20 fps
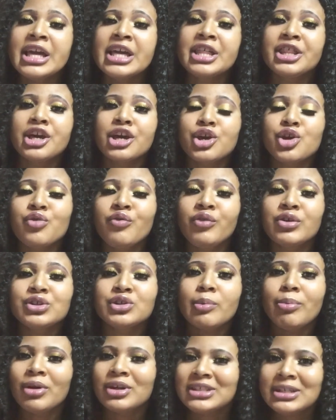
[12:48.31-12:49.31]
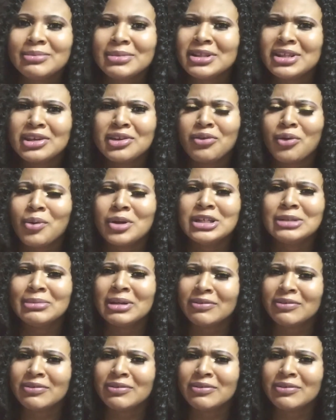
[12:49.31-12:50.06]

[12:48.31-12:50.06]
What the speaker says: Thank you for supporting me. Thank you for watching my